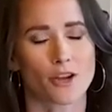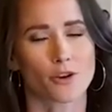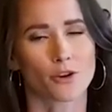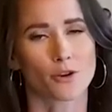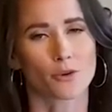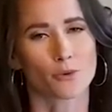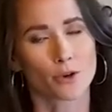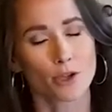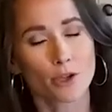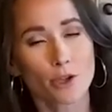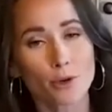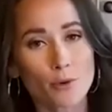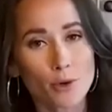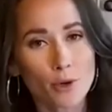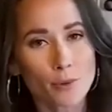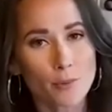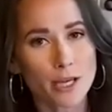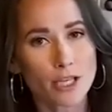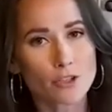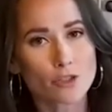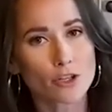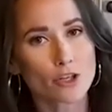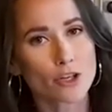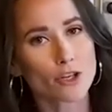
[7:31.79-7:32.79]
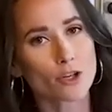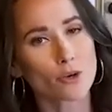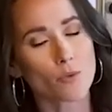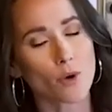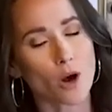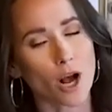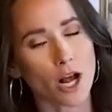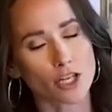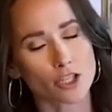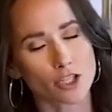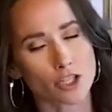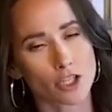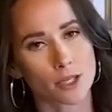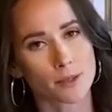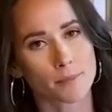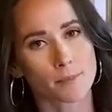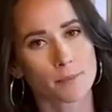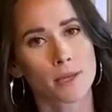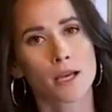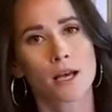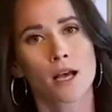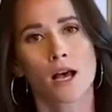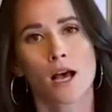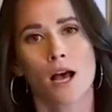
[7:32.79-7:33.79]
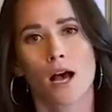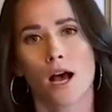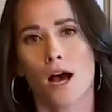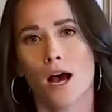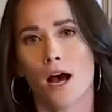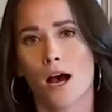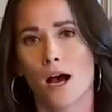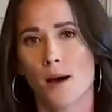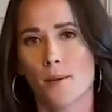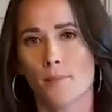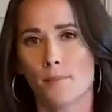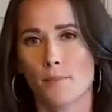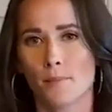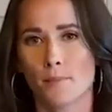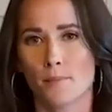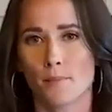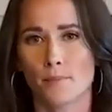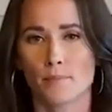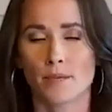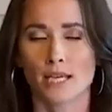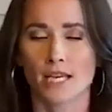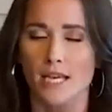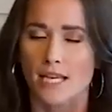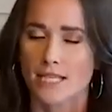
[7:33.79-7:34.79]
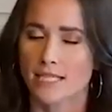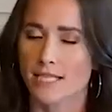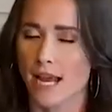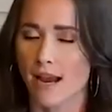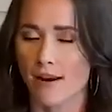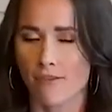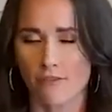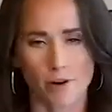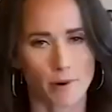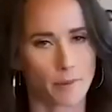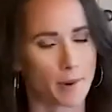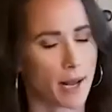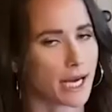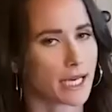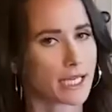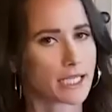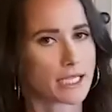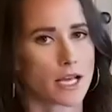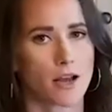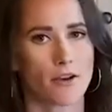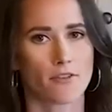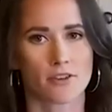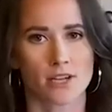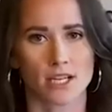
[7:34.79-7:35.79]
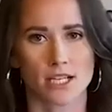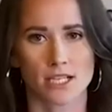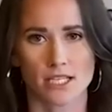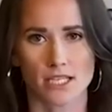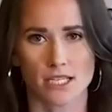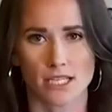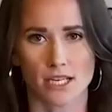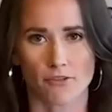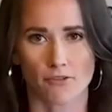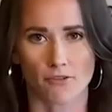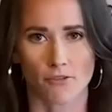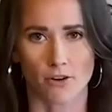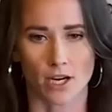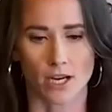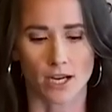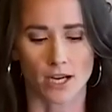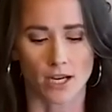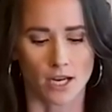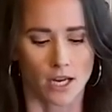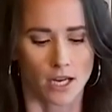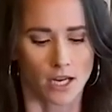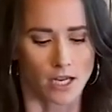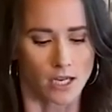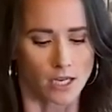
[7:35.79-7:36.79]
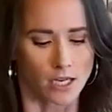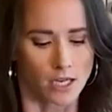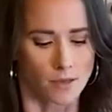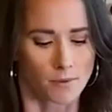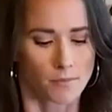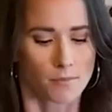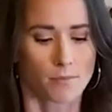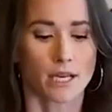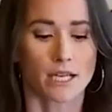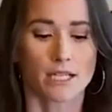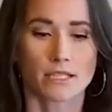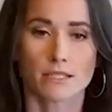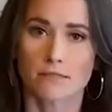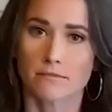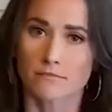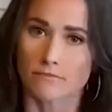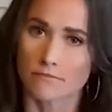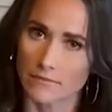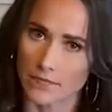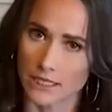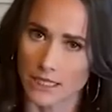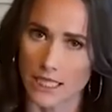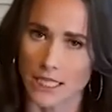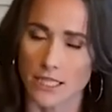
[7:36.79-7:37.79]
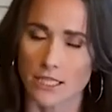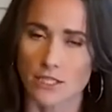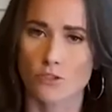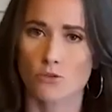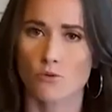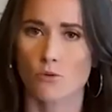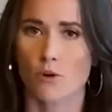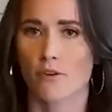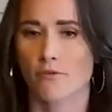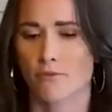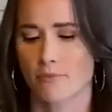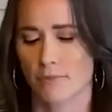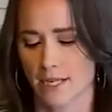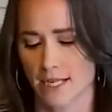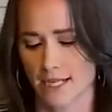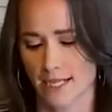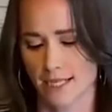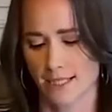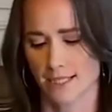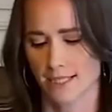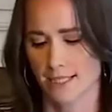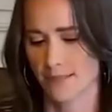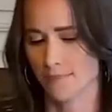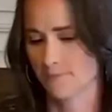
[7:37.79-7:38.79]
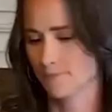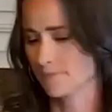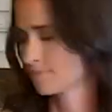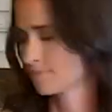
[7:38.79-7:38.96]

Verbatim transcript: So you really want to make sure you watch them um, because everybody's oven is different, but ten to twelve minutes.